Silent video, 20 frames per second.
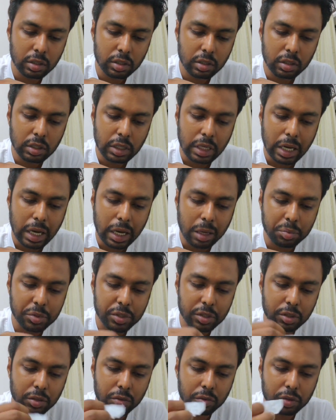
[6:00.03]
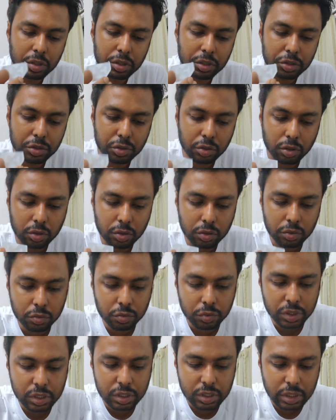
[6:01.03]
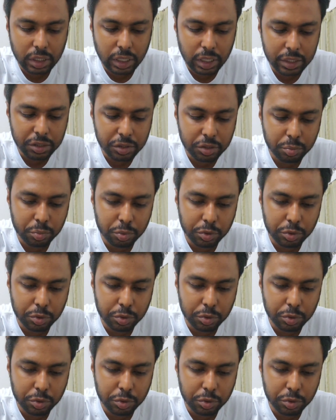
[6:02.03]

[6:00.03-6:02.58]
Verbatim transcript: absolutely sure which side you're putting